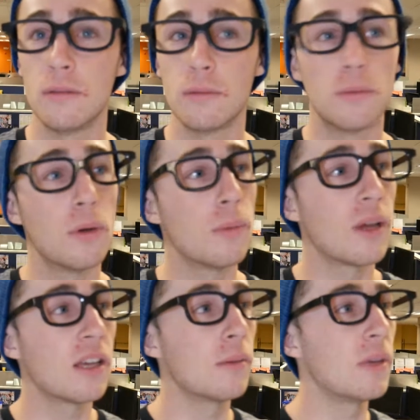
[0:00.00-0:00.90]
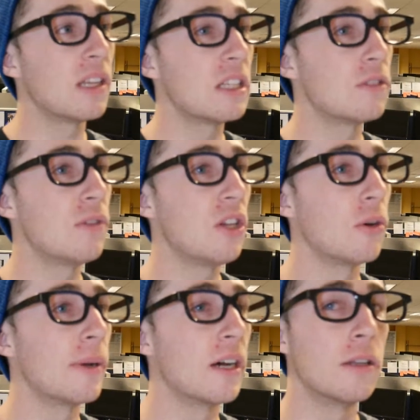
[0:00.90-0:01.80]
what am I gonna make this
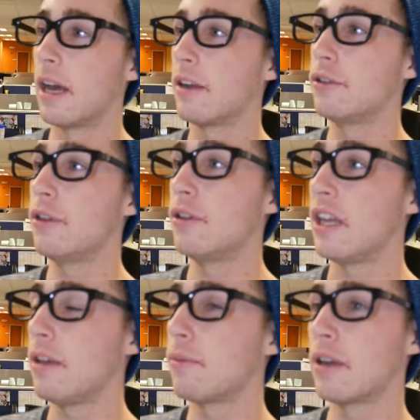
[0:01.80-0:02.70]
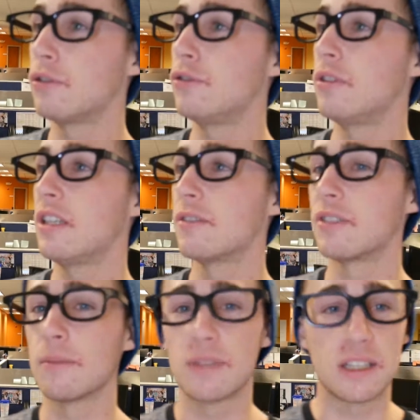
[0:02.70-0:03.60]
video about? I don't know, Nate, why don't you think of
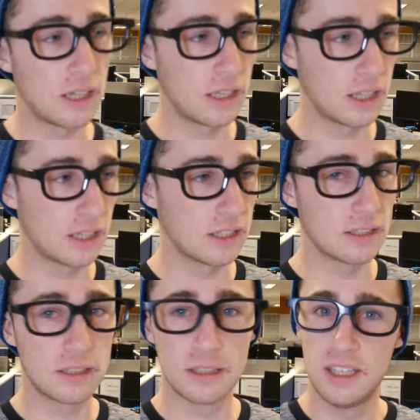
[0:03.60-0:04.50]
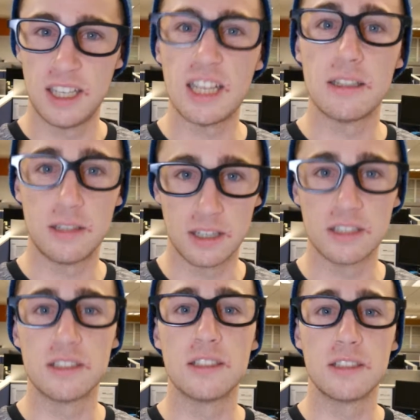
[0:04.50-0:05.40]
something? I can't. It
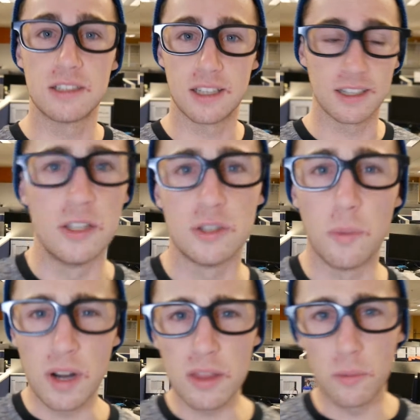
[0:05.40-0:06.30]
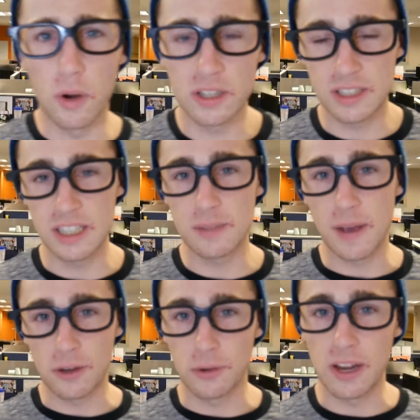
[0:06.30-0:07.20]
does suck. So one of the worst things
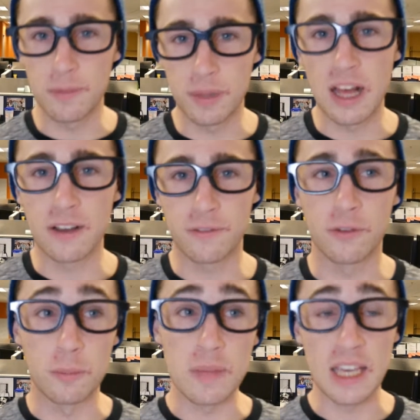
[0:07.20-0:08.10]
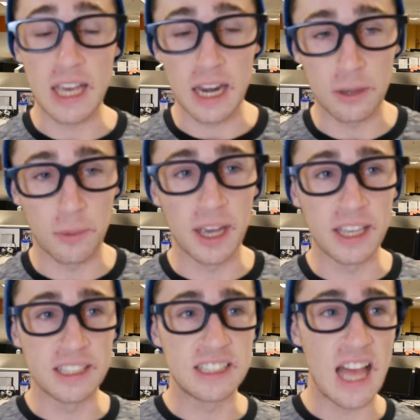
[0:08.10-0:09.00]
about creative block, for me
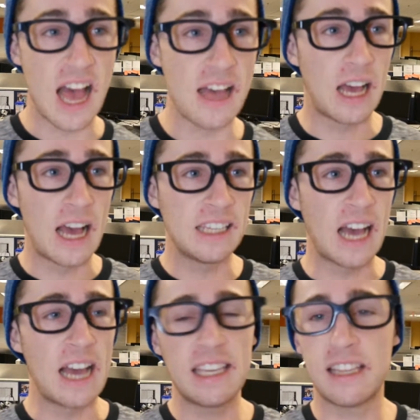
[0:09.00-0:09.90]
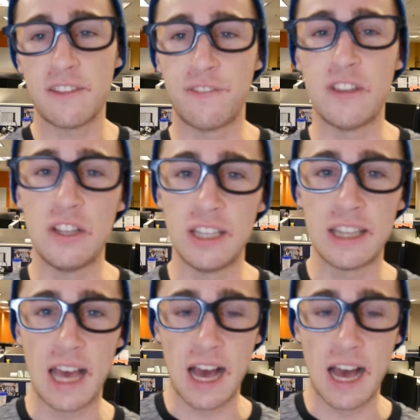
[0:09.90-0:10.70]
anyway, is that I get the feeling that